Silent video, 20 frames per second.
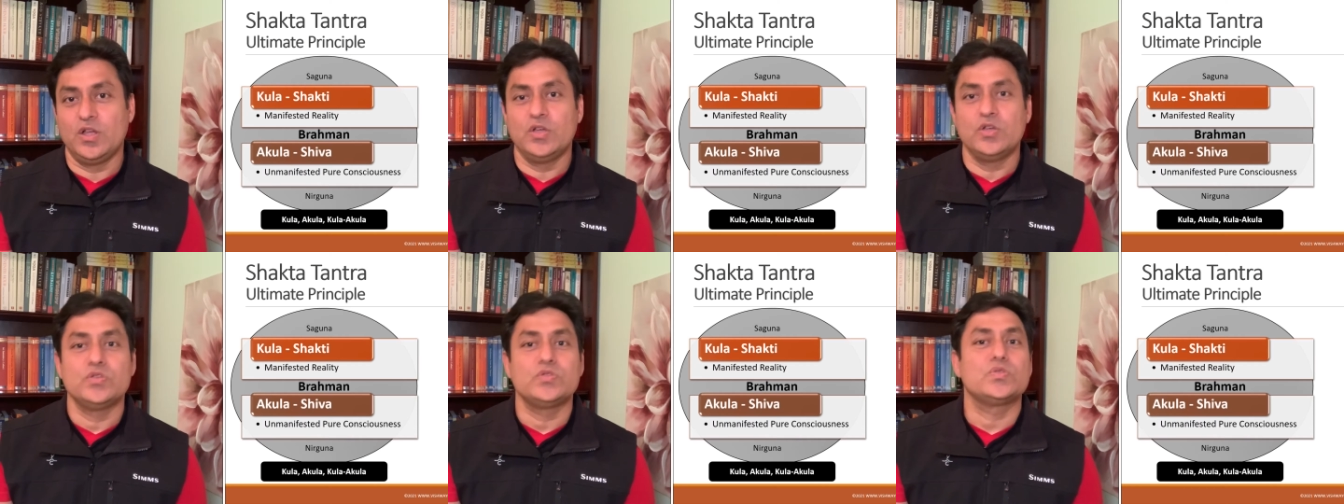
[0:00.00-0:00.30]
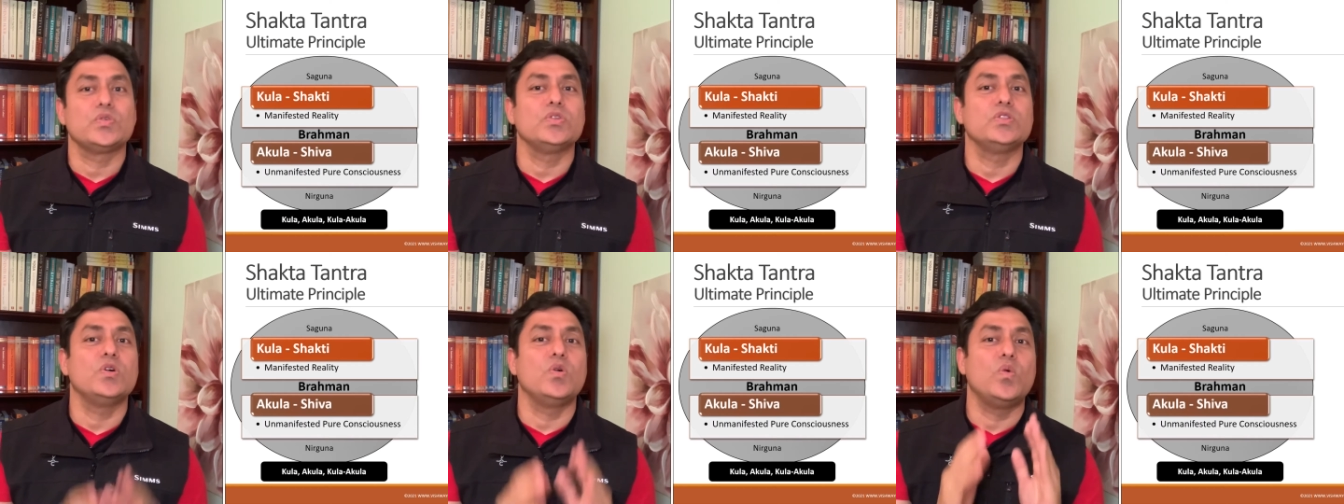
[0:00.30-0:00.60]

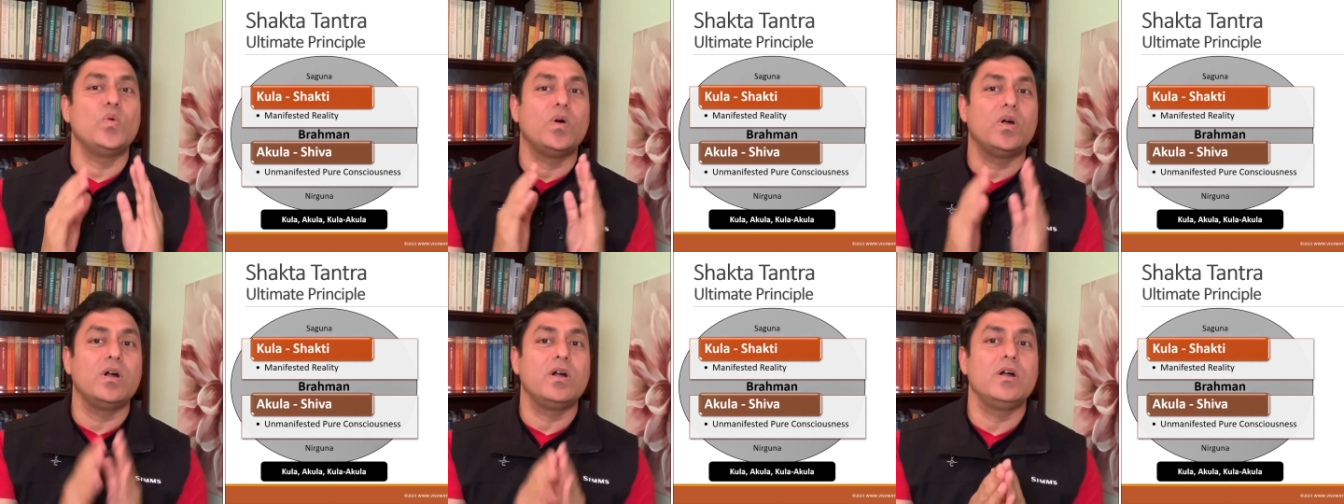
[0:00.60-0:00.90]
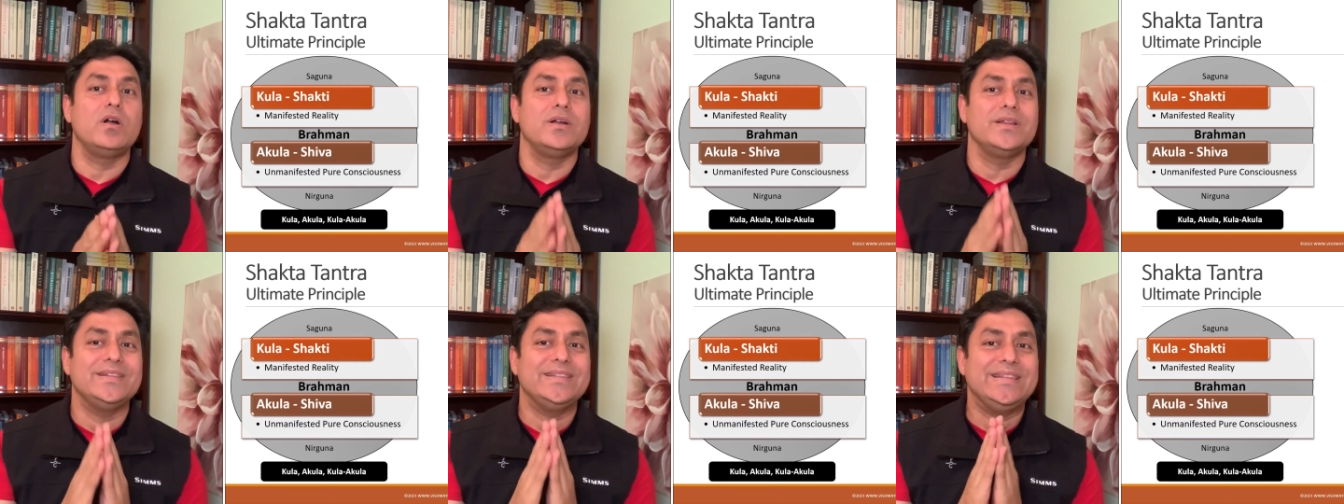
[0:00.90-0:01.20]
So the
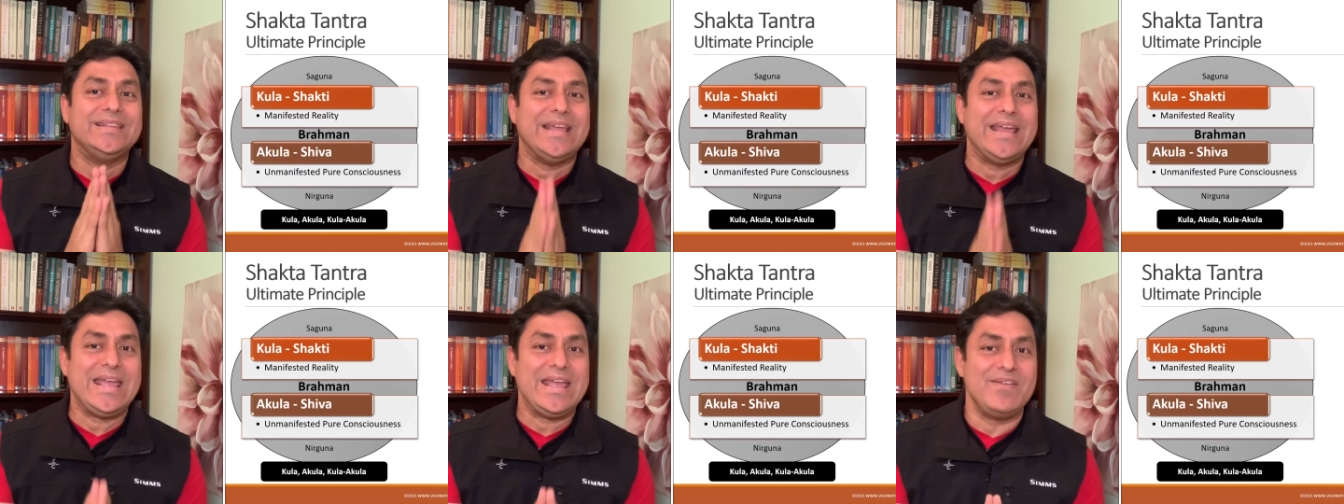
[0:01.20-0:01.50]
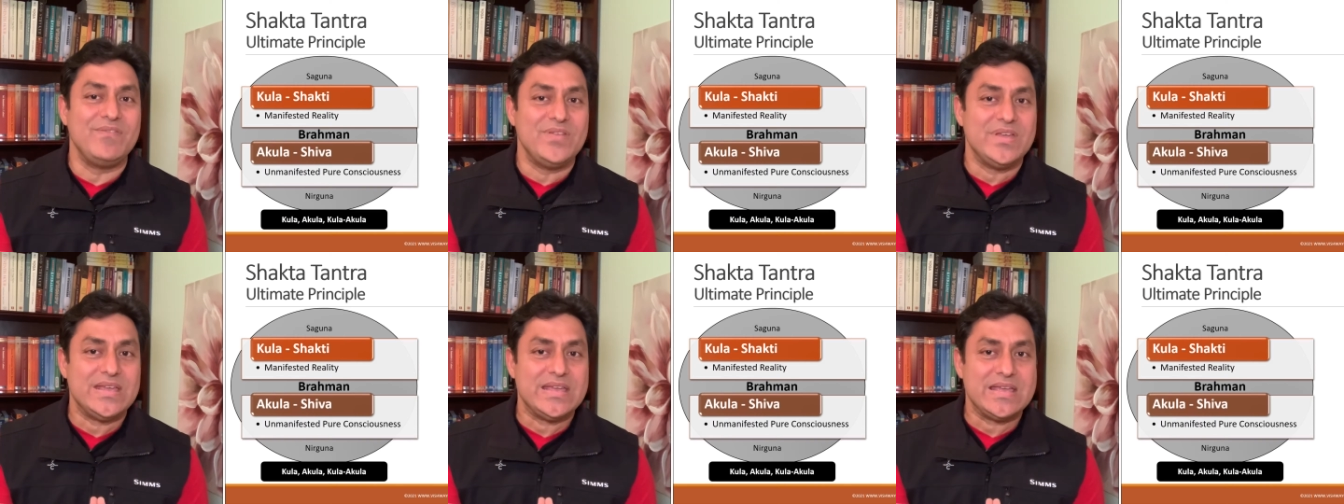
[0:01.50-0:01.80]
word
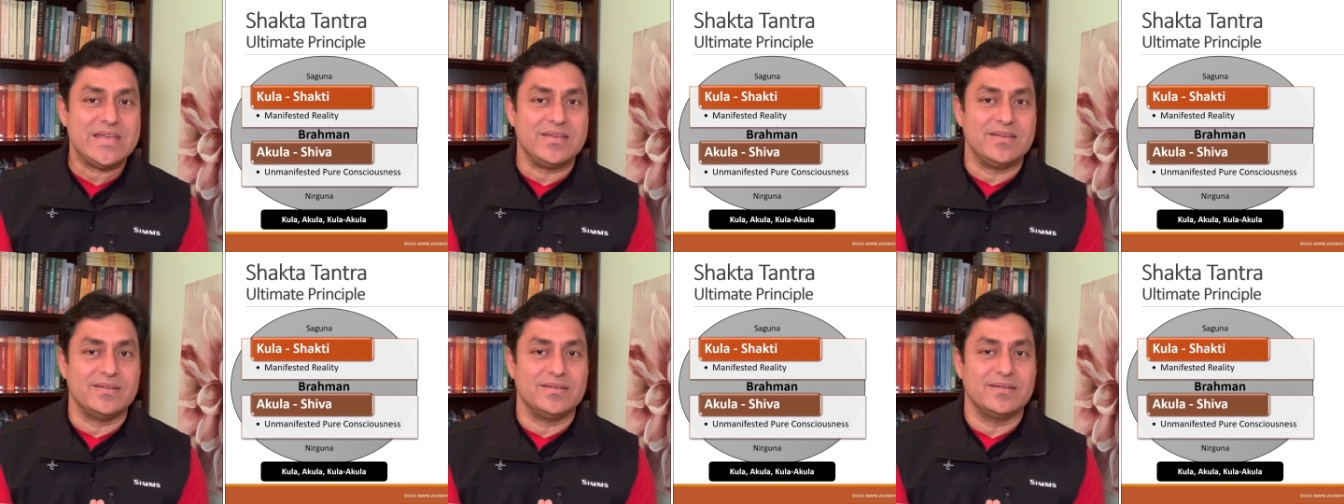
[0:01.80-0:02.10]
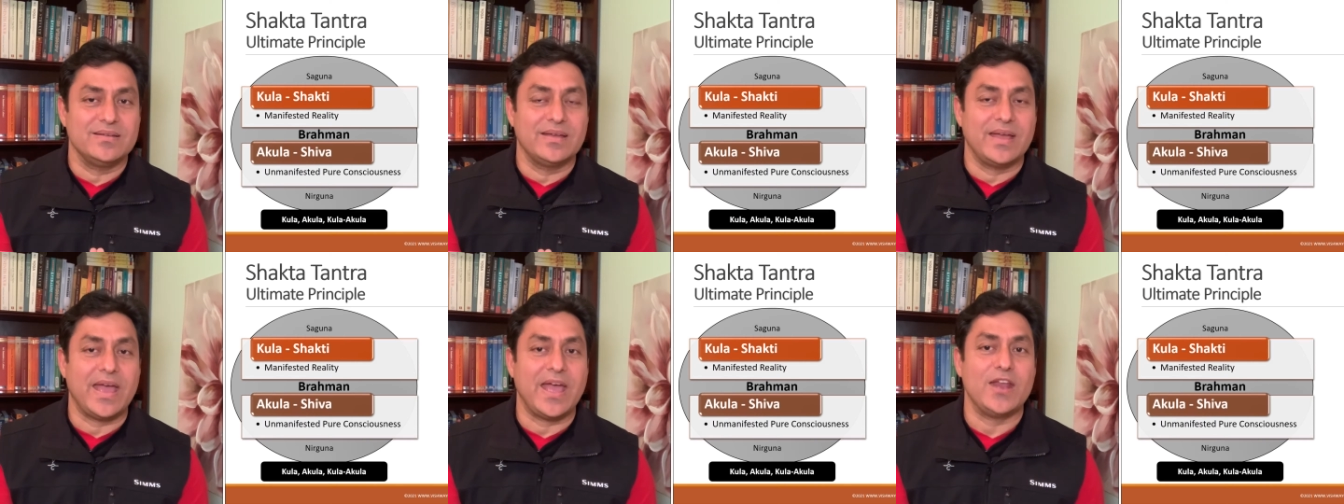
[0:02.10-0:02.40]
Devi
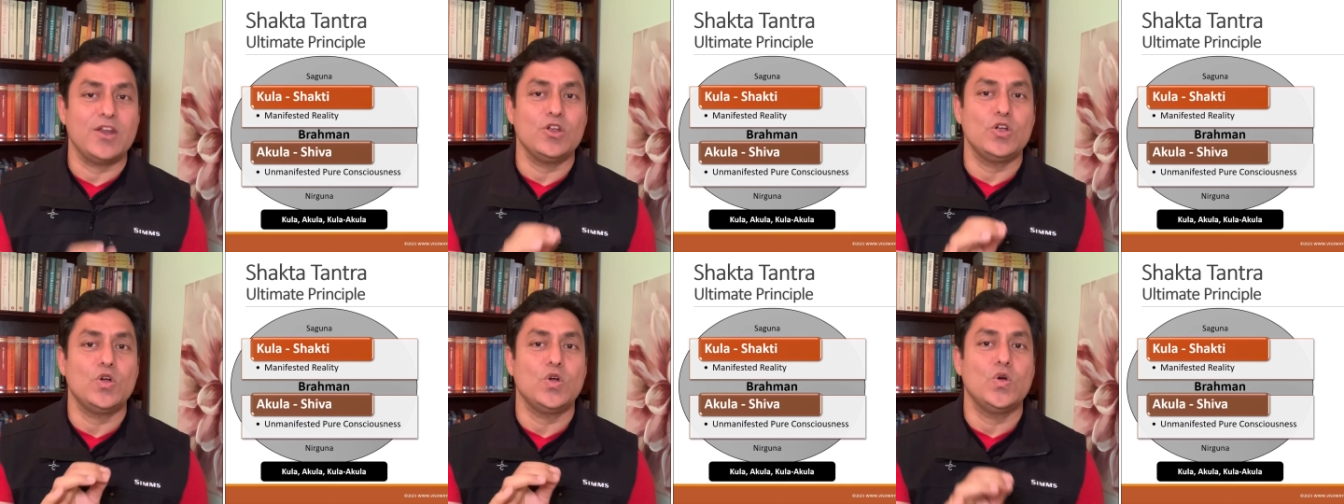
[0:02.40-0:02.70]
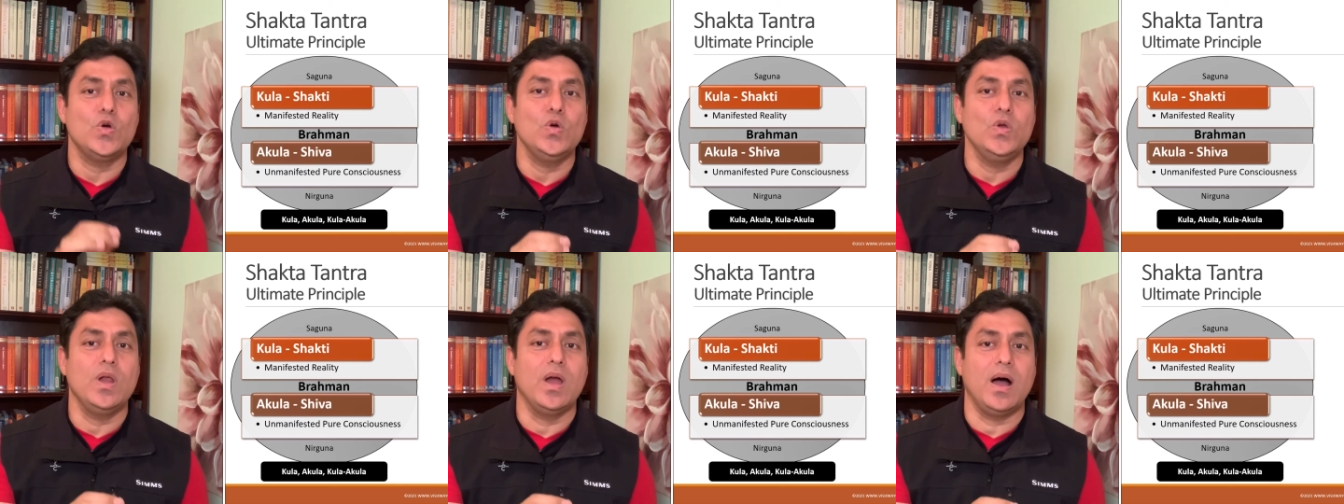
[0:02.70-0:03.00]
and
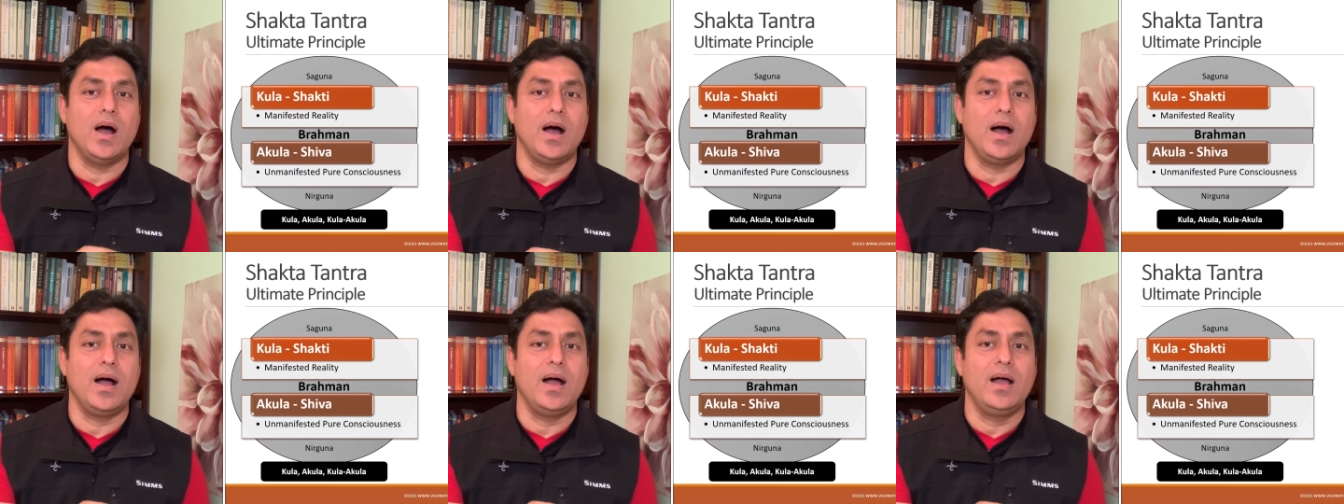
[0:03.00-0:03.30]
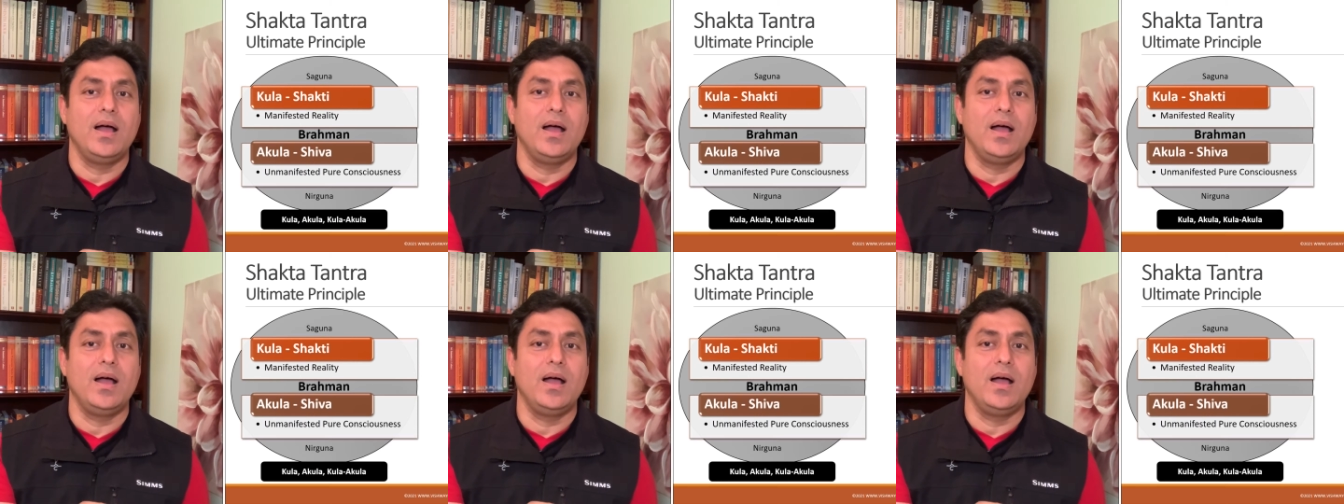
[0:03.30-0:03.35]
Kula